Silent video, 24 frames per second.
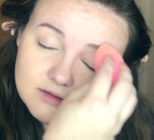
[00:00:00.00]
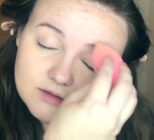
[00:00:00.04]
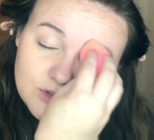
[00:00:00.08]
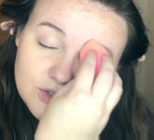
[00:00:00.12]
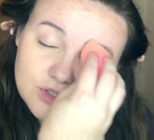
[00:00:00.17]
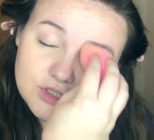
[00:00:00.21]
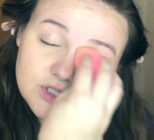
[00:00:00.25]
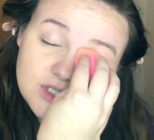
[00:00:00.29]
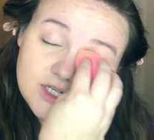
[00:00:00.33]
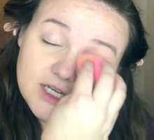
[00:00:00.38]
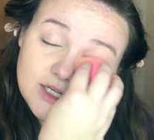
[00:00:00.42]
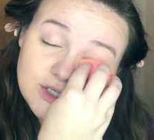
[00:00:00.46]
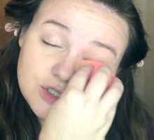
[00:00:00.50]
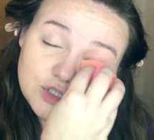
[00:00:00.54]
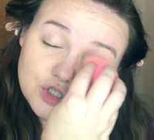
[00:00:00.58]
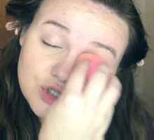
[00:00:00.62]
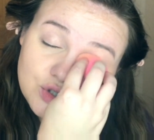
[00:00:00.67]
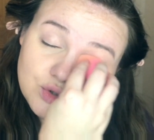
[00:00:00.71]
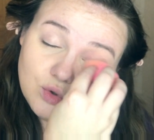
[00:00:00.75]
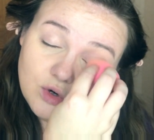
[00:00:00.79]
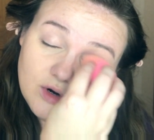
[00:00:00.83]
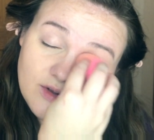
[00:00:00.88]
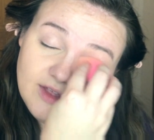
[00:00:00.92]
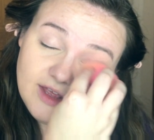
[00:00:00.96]
just to
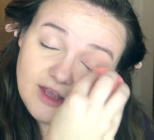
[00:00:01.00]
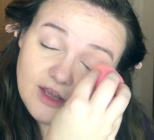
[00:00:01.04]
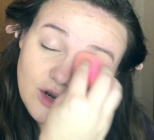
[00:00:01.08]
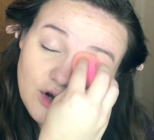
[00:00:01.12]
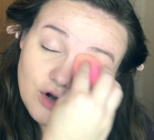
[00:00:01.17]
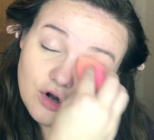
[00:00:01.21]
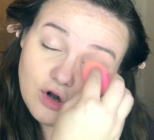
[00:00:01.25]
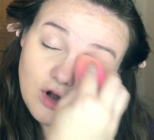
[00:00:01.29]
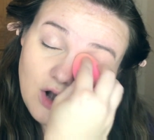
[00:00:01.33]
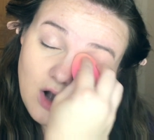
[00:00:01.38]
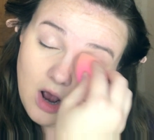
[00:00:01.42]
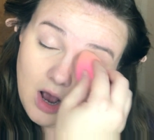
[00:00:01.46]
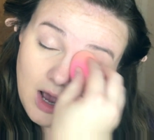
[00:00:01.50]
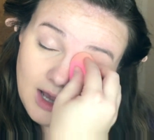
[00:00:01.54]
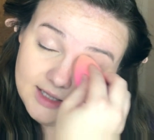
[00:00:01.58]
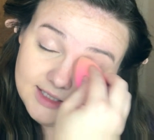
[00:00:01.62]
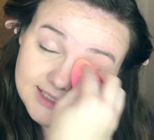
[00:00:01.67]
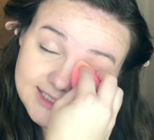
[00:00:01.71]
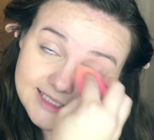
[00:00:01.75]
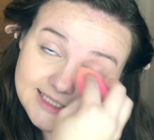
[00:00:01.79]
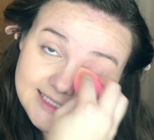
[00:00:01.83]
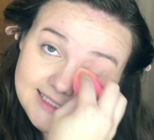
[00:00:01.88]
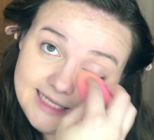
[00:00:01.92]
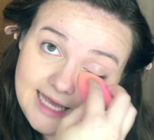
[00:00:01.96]
ensure that you're
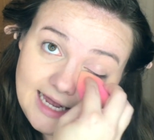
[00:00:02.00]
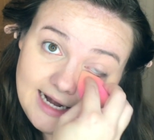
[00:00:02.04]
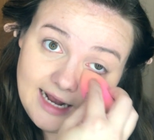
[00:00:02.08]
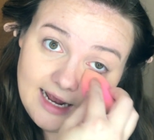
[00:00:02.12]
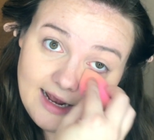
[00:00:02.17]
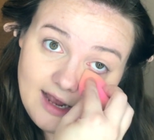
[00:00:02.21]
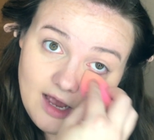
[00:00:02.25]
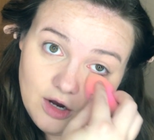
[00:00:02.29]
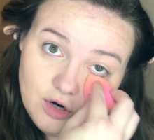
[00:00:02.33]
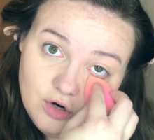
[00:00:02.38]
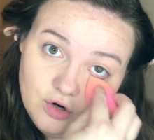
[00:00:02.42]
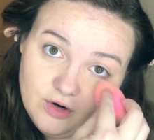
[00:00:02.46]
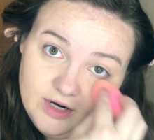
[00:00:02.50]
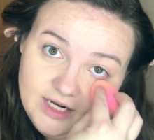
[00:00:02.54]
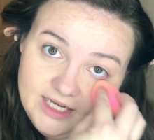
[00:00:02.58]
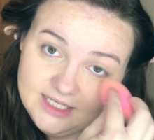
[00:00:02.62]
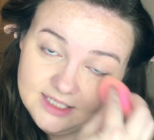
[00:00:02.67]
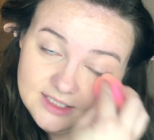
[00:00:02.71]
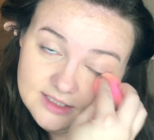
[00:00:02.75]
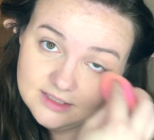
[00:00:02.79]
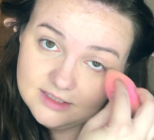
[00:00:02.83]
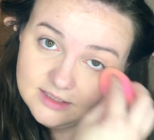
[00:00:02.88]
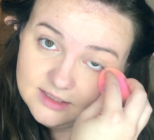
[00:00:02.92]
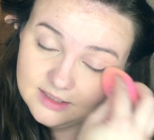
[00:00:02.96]
not setting a
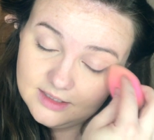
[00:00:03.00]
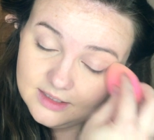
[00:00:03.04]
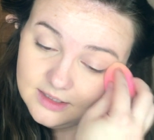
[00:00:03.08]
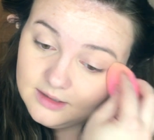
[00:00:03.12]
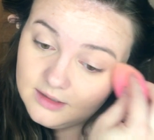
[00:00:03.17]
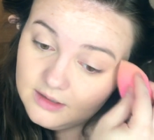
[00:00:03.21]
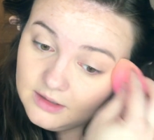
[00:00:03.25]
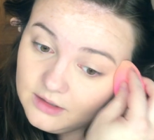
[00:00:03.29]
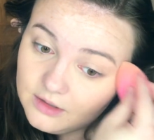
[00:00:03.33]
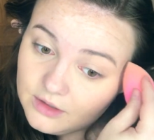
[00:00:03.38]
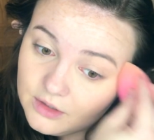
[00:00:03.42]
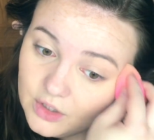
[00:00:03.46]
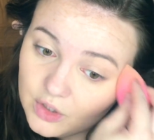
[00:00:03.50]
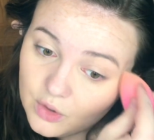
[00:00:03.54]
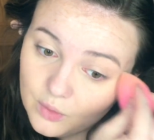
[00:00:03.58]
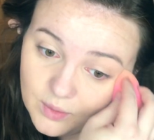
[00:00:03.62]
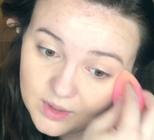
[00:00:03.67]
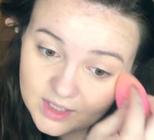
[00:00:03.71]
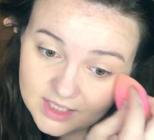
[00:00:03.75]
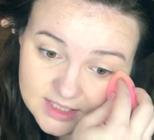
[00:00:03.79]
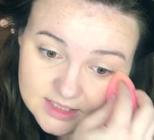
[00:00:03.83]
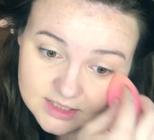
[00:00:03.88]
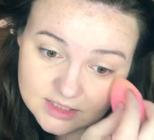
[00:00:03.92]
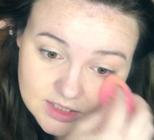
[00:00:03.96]
crease. You
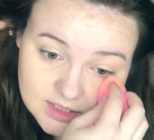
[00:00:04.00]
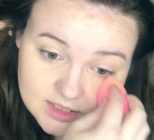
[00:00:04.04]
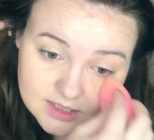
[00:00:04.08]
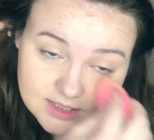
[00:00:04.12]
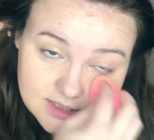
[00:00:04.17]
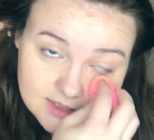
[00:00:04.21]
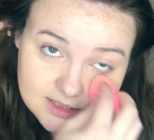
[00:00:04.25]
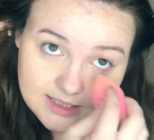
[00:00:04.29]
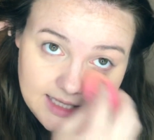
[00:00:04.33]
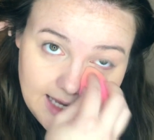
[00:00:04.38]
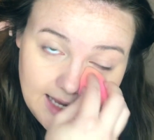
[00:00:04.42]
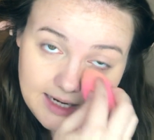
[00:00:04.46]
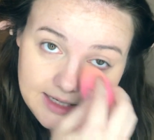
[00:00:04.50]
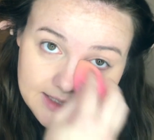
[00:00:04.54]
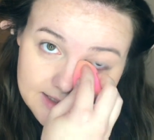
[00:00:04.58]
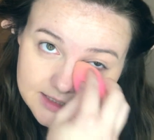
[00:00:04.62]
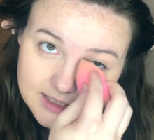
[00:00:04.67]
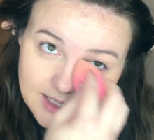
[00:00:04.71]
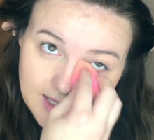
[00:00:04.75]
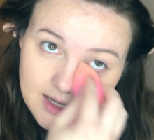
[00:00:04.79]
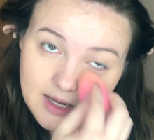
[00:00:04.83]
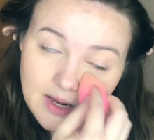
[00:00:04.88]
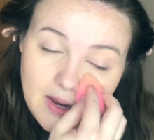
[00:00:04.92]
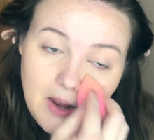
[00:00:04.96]
want to just set
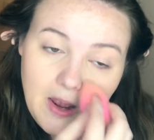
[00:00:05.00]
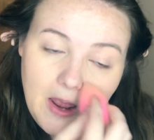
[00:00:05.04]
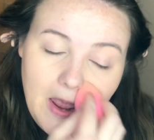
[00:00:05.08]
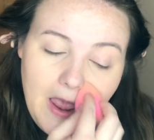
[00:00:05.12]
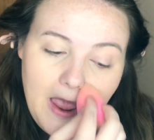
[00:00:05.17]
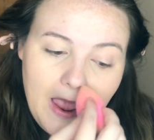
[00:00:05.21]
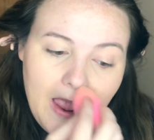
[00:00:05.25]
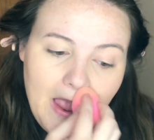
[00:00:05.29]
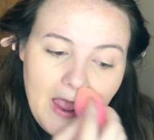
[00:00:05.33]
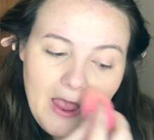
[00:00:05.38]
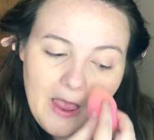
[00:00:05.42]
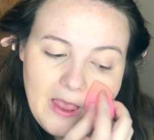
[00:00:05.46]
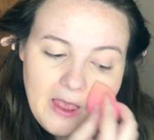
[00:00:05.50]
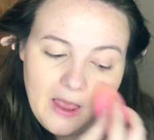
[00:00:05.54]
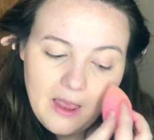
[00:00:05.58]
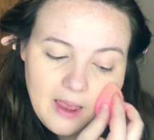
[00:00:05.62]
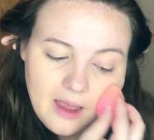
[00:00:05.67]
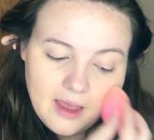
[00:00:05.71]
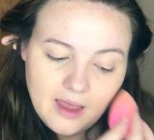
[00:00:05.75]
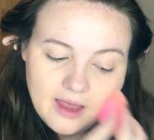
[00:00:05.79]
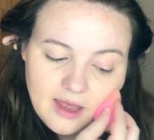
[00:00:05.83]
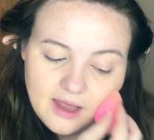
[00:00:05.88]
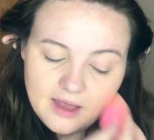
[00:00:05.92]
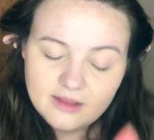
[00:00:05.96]

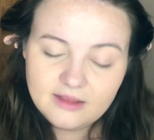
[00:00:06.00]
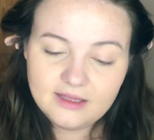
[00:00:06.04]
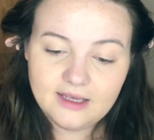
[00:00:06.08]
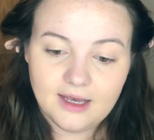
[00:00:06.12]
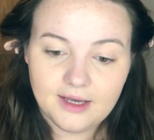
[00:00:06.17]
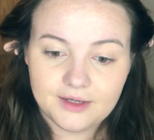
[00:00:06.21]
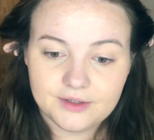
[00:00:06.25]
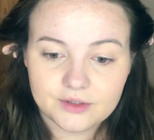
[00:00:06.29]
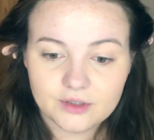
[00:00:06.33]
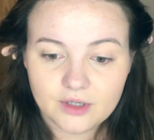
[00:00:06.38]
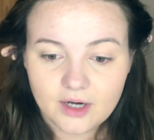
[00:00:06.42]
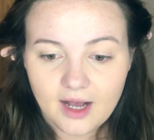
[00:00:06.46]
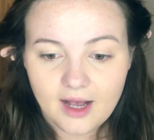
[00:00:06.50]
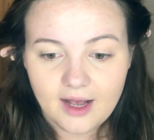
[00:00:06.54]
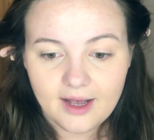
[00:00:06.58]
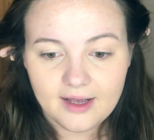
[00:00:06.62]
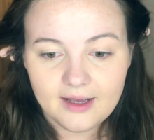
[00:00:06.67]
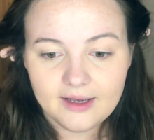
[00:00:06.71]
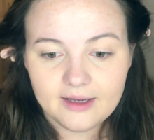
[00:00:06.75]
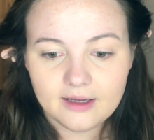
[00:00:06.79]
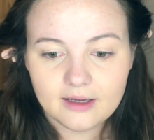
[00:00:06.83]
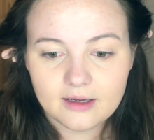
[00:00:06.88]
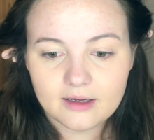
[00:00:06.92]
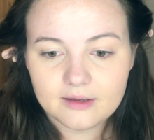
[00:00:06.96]
the under
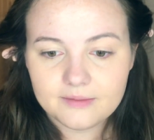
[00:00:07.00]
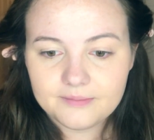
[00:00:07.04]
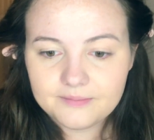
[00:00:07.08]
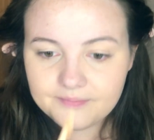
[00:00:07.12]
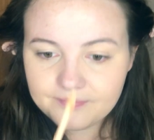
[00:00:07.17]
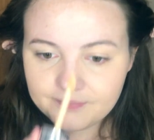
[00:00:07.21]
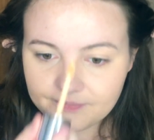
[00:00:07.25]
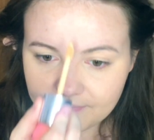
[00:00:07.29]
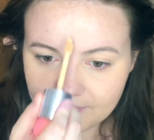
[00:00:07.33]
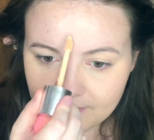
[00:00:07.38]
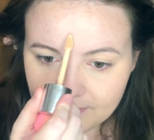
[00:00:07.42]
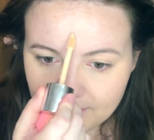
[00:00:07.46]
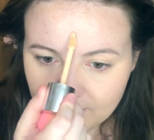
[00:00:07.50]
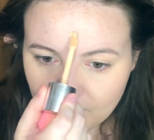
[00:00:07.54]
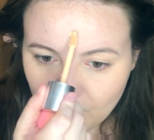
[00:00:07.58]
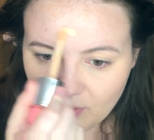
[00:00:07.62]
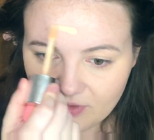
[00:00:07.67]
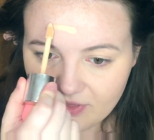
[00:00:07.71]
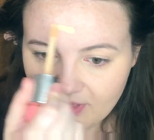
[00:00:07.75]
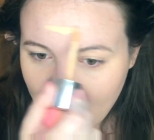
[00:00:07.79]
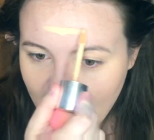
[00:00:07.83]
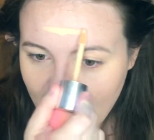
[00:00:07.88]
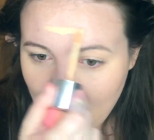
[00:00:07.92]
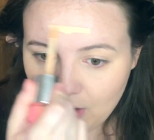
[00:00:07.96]
eye
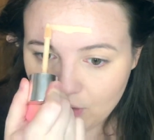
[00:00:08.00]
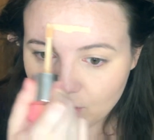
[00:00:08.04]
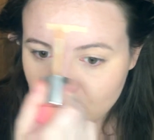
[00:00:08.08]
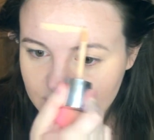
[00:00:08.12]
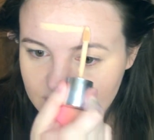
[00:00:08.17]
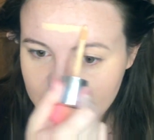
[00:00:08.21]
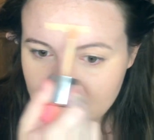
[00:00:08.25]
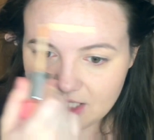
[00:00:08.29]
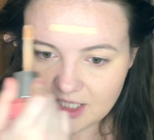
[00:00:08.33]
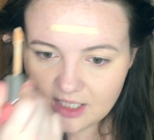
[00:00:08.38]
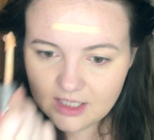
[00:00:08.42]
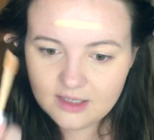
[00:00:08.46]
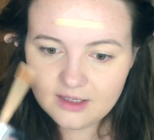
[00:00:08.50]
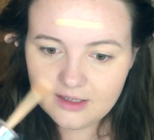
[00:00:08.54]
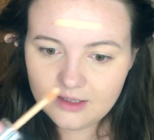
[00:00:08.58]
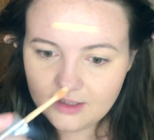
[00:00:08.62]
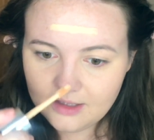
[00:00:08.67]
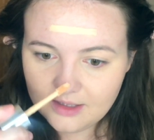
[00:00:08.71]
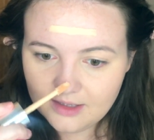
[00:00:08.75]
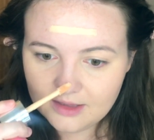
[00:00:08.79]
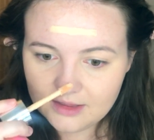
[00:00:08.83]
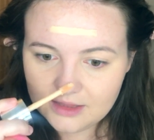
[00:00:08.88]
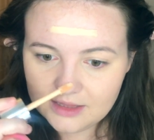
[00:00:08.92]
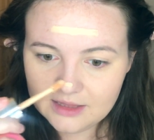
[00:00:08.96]
without
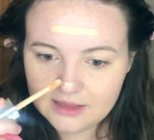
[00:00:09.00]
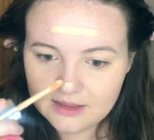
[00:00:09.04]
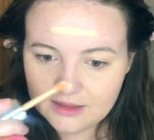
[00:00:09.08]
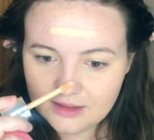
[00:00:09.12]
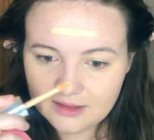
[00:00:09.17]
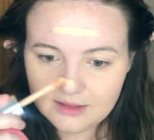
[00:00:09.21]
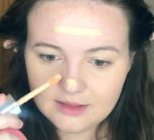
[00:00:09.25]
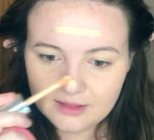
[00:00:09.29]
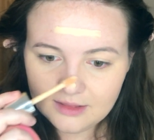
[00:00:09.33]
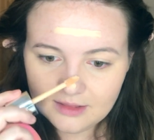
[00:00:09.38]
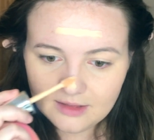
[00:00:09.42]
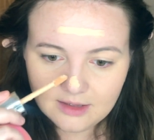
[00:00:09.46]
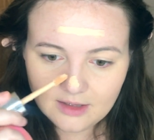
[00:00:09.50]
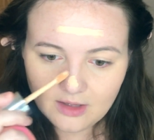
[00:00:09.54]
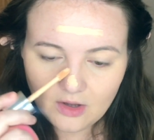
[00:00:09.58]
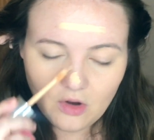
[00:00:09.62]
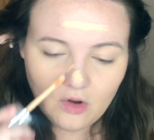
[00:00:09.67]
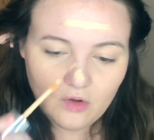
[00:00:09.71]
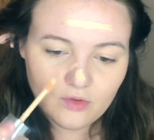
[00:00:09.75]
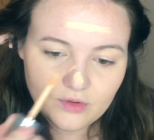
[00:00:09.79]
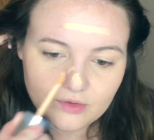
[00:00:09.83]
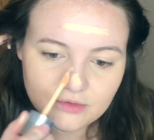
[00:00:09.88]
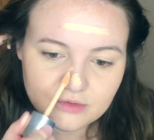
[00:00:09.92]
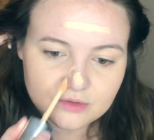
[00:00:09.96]

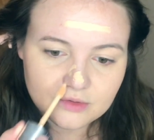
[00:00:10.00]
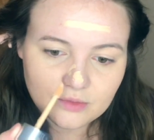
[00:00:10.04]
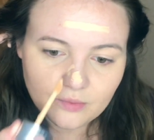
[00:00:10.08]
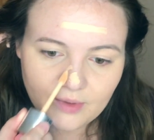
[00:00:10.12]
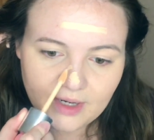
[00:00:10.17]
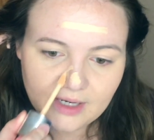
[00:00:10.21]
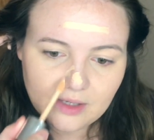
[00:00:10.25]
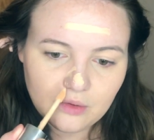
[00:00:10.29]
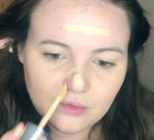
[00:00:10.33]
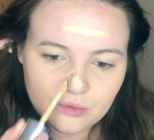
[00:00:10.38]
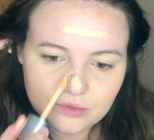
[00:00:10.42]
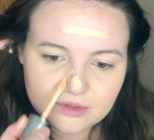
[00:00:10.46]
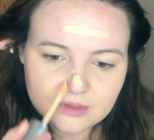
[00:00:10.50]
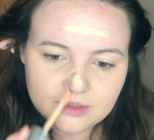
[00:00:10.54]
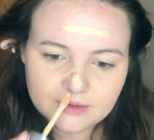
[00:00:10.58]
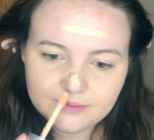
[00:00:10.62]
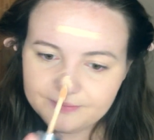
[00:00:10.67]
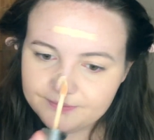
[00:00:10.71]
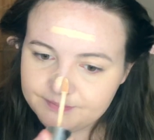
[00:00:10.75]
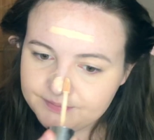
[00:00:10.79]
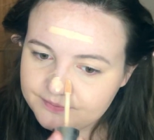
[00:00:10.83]
all those wrinkles.